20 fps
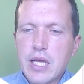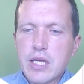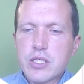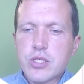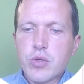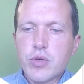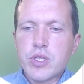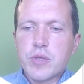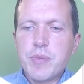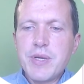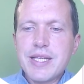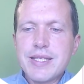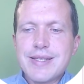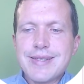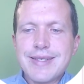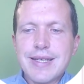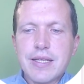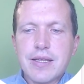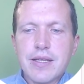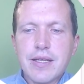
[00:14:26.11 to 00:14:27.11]
So it means
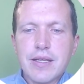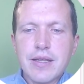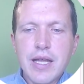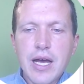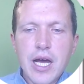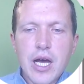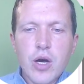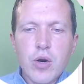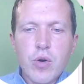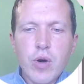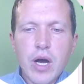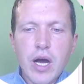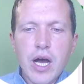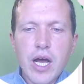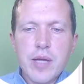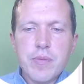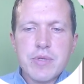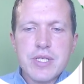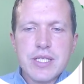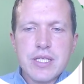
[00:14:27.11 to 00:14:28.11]
that now
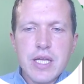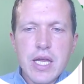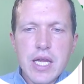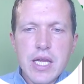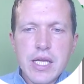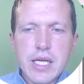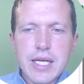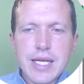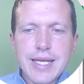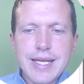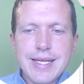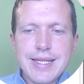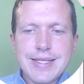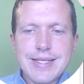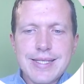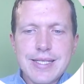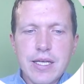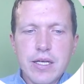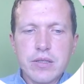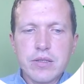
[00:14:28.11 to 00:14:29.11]
I'm staying in
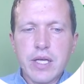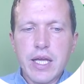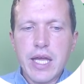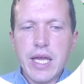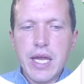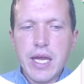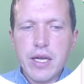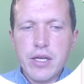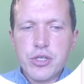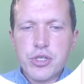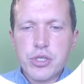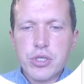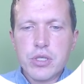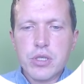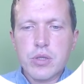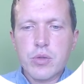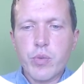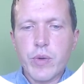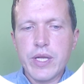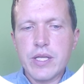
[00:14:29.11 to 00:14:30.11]
cell
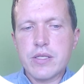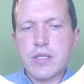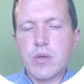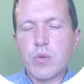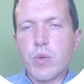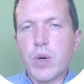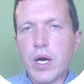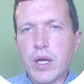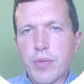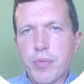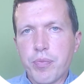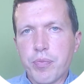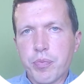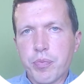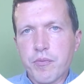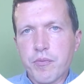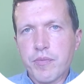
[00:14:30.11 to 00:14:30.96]
H21,